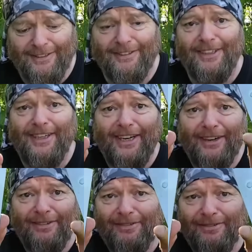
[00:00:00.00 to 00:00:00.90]
this is it
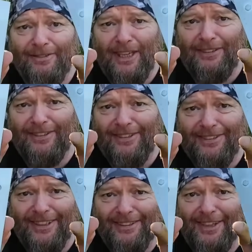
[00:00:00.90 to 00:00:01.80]
here. Yes,
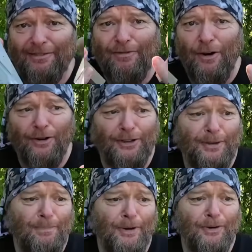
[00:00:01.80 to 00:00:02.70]
60 and
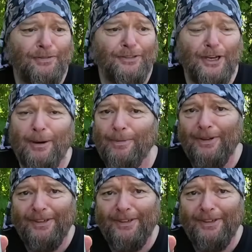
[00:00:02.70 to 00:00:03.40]
40, beautiful job.